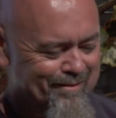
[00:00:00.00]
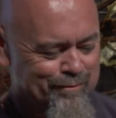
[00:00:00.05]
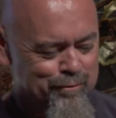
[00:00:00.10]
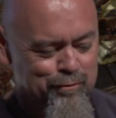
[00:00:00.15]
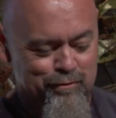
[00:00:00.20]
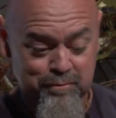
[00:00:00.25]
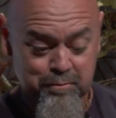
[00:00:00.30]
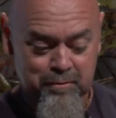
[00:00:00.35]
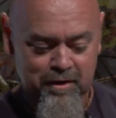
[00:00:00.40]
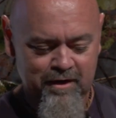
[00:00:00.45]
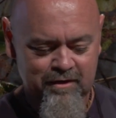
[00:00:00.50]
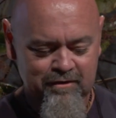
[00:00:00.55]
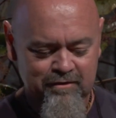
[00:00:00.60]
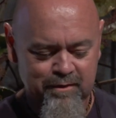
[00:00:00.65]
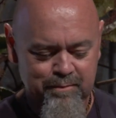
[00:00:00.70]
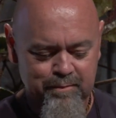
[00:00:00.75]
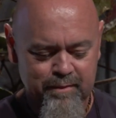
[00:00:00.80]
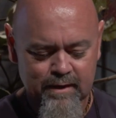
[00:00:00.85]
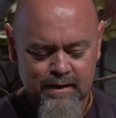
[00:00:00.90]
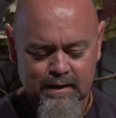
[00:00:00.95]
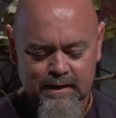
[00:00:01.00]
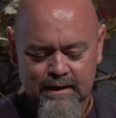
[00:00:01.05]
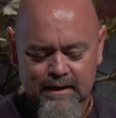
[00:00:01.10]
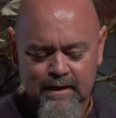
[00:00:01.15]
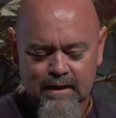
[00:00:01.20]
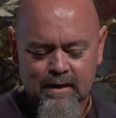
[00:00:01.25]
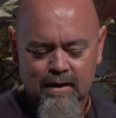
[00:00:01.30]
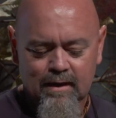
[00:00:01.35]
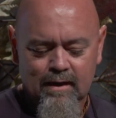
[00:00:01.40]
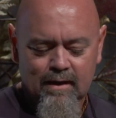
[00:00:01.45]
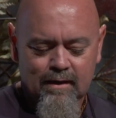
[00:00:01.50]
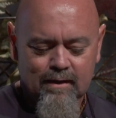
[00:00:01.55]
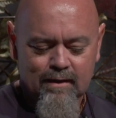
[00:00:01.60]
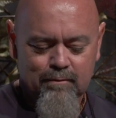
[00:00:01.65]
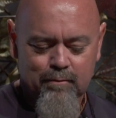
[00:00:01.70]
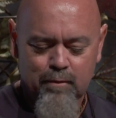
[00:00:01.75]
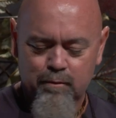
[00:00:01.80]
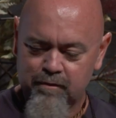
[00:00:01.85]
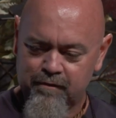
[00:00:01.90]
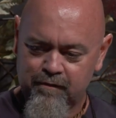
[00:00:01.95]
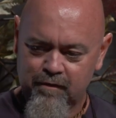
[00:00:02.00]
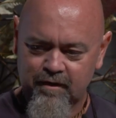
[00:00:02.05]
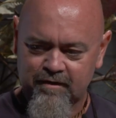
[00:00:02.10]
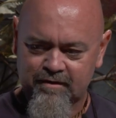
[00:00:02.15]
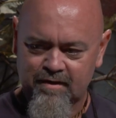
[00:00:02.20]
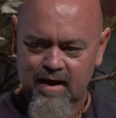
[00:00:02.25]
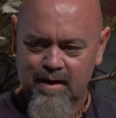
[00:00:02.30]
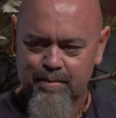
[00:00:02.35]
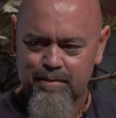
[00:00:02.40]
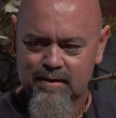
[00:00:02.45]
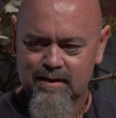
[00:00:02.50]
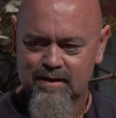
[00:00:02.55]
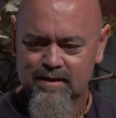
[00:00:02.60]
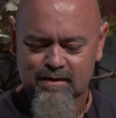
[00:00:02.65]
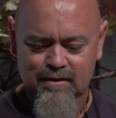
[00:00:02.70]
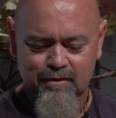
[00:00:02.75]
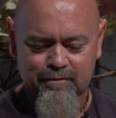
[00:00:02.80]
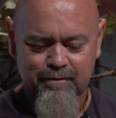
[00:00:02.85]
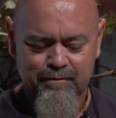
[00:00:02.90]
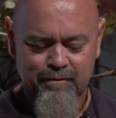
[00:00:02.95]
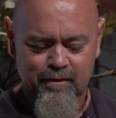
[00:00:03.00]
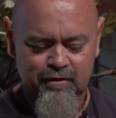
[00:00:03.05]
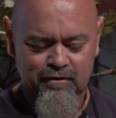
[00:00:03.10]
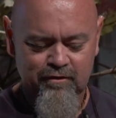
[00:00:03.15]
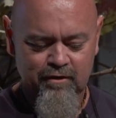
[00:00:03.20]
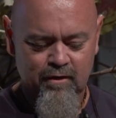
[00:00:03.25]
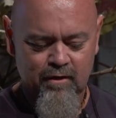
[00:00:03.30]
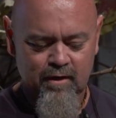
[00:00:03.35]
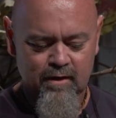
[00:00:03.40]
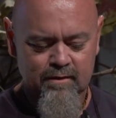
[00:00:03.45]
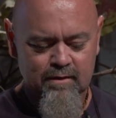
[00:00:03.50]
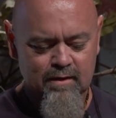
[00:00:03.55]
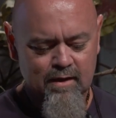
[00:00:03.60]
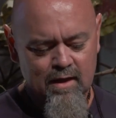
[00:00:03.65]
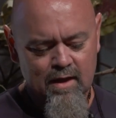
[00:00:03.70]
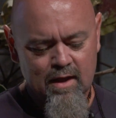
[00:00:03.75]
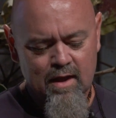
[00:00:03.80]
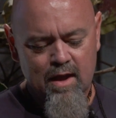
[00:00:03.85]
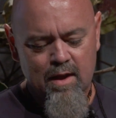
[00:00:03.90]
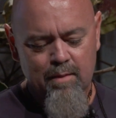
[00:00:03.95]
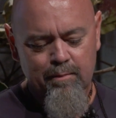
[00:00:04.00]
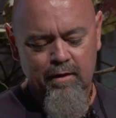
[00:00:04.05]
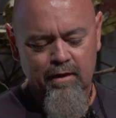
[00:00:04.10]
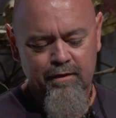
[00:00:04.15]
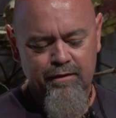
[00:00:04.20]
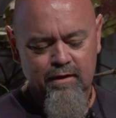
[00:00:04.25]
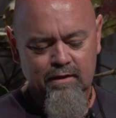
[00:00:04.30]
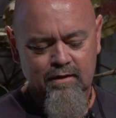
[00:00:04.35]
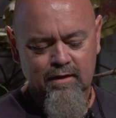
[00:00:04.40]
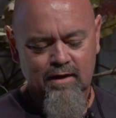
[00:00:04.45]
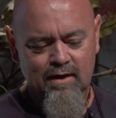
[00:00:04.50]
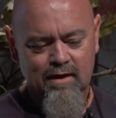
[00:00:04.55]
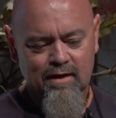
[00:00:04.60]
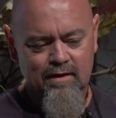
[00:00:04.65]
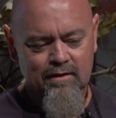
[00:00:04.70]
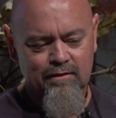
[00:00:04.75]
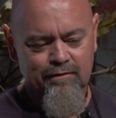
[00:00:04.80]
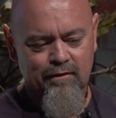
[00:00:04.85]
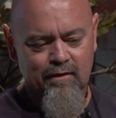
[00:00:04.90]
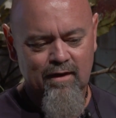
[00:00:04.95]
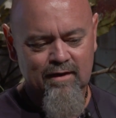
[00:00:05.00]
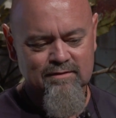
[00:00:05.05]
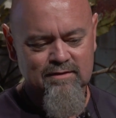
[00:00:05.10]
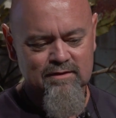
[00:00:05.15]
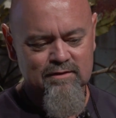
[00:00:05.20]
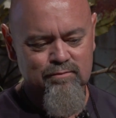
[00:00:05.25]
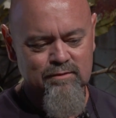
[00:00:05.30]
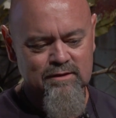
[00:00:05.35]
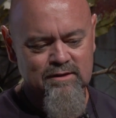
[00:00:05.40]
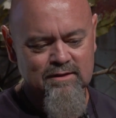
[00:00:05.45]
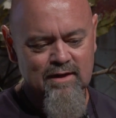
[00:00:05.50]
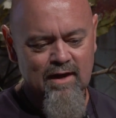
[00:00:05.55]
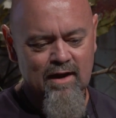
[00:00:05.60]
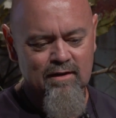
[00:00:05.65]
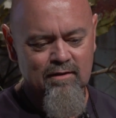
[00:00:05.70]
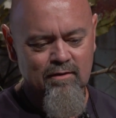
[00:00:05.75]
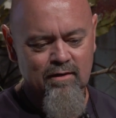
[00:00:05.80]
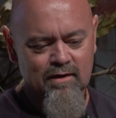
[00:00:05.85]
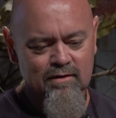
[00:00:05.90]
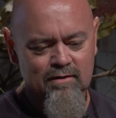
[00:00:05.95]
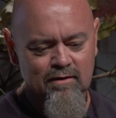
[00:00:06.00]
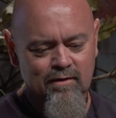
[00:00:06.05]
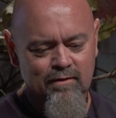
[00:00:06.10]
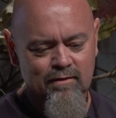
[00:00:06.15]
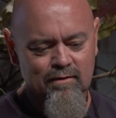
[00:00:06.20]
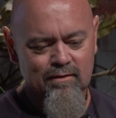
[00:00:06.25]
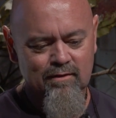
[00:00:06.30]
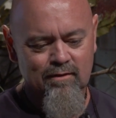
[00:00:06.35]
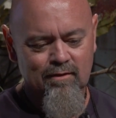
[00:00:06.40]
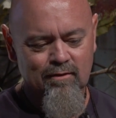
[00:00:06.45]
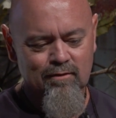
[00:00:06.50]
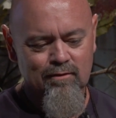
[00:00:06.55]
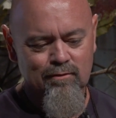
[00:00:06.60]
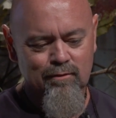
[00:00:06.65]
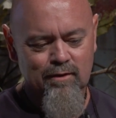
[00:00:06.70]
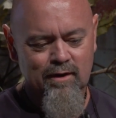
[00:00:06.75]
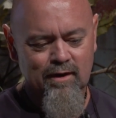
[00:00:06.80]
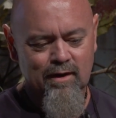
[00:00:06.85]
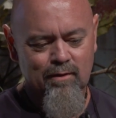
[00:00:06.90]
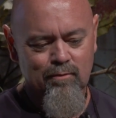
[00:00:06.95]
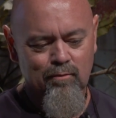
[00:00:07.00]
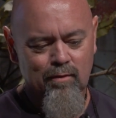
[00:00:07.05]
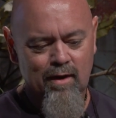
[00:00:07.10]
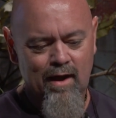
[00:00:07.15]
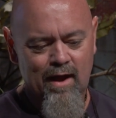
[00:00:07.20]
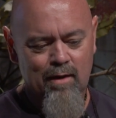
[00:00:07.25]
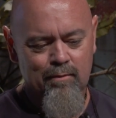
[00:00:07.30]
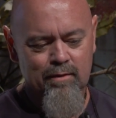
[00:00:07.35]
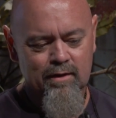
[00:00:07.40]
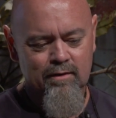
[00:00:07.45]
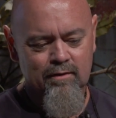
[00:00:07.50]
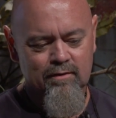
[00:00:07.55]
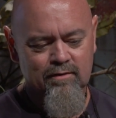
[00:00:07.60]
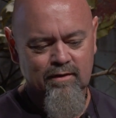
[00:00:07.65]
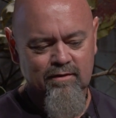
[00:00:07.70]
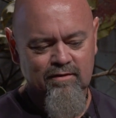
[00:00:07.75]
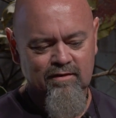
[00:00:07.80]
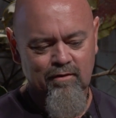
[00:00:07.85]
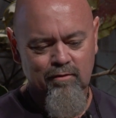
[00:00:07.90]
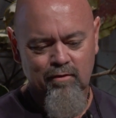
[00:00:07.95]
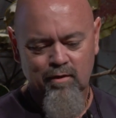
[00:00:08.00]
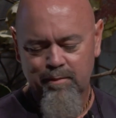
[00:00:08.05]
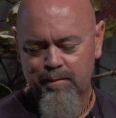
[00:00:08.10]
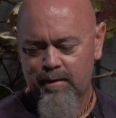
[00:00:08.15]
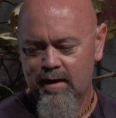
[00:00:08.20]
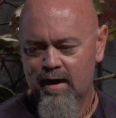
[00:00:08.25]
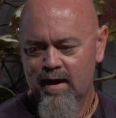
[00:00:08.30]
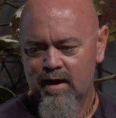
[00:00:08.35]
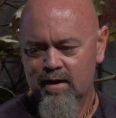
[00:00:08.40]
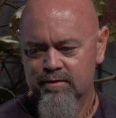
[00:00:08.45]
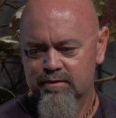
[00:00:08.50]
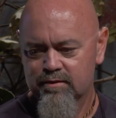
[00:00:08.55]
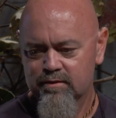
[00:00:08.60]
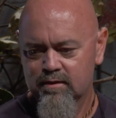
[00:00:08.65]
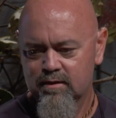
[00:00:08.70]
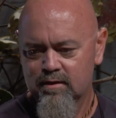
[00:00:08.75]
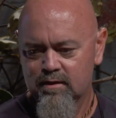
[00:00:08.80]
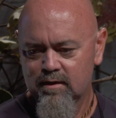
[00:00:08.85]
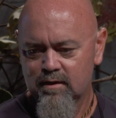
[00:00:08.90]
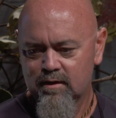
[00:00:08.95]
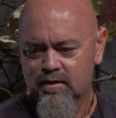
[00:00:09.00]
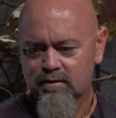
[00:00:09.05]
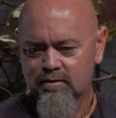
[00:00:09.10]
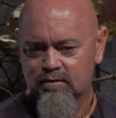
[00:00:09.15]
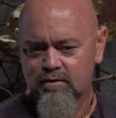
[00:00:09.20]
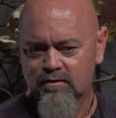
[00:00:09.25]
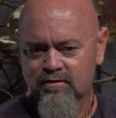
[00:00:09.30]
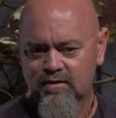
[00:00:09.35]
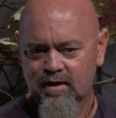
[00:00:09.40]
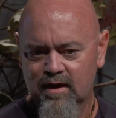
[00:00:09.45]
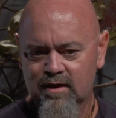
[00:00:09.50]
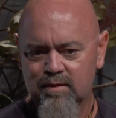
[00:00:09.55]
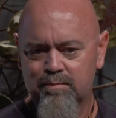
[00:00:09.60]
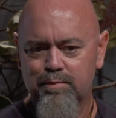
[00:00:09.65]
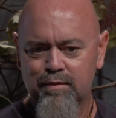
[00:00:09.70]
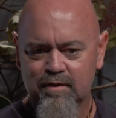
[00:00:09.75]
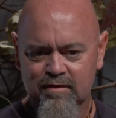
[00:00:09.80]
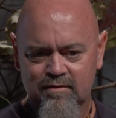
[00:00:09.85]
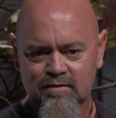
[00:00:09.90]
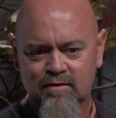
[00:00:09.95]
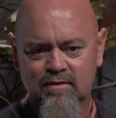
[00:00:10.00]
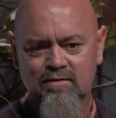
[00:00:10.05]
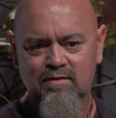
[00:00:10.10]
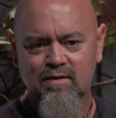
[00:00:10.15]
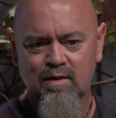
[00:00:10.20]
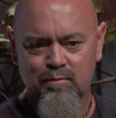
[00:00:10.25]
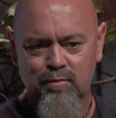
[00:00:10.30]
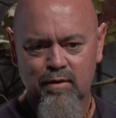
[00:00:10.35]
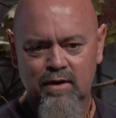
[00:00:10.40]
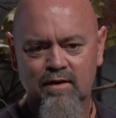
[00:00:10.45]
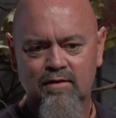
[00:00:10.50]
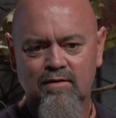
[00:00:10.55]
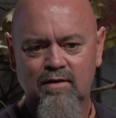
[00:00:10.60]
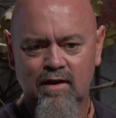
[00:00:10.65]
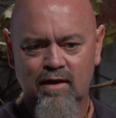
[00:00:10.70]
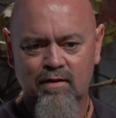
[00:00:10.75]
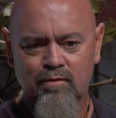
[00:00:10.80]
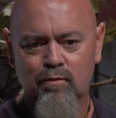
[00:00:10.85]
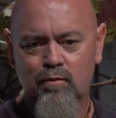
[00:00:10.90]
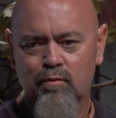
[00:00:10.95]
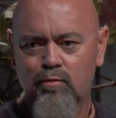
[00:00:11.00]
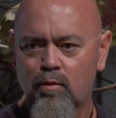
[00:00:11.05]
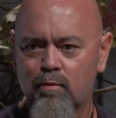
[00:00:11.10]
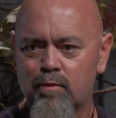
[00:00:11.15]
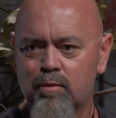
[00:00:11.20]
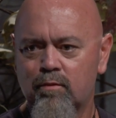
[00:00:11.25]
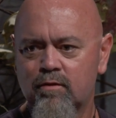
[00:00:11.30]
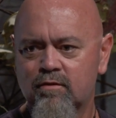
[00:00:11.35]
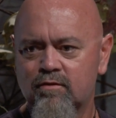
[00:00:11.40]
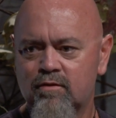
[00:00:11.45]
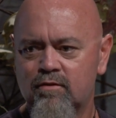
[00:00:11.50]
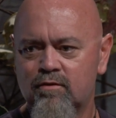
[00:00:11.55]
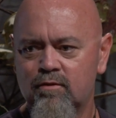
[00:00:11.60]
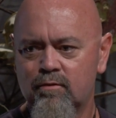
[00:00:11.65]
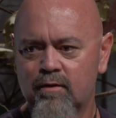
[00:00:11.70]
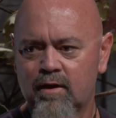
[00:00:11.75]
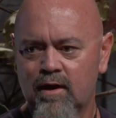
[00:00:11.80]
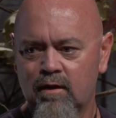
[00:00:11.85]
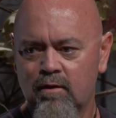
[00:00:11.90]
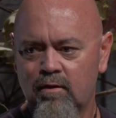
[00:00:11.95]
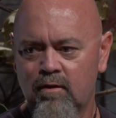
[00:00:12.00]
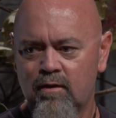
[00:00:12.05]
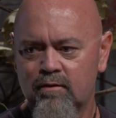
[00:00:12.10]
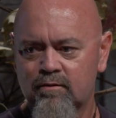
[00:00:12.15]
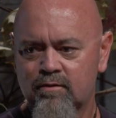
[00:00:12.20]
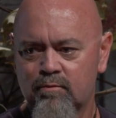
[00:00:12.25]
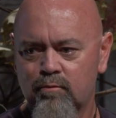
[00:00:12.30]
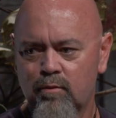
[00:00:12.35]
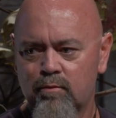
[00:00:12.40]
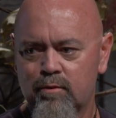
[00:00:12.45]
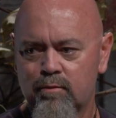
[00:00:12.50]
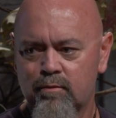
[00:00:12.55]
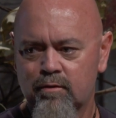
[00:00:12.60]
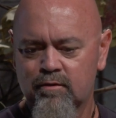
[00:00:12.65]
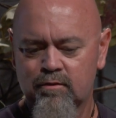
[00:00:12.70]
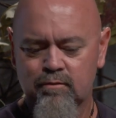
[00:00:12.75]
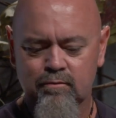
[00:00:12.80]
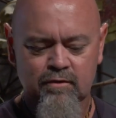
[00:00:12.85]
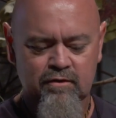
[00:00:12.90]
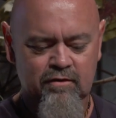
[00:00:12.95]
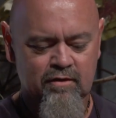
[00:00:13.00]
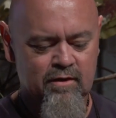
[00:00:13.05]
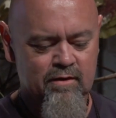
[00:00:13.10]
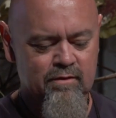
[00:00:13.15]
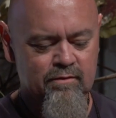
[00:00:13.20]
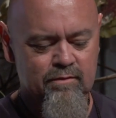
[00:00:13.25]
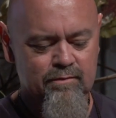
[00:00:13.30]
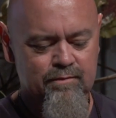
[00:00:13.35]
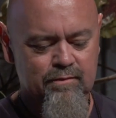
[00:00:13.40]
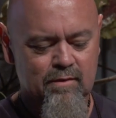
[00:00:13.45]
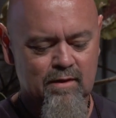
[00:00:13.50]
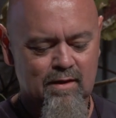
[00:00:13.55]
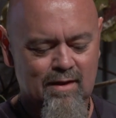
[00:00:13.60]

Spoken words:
took some leadership. We were first up because we're very shy. But I think the key is for us is we started on looking at how we could set on a path to take business and bring it together with what we wanted to do in our lives and what we wanted to achieve.